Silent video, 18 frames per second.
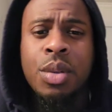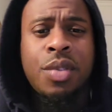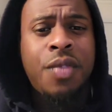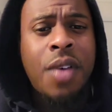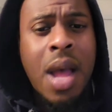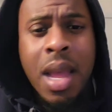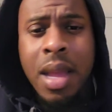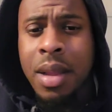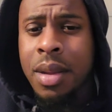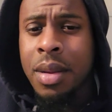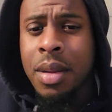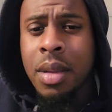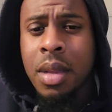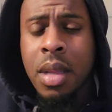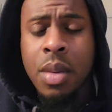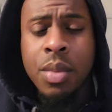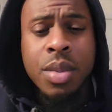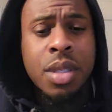was fire.
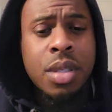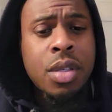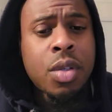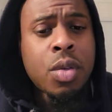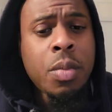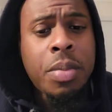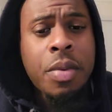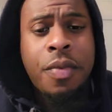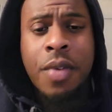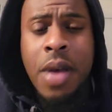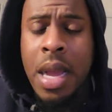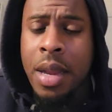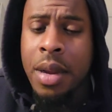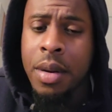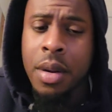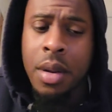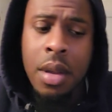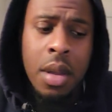He was super
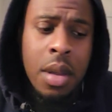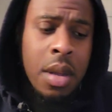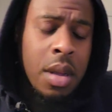fire.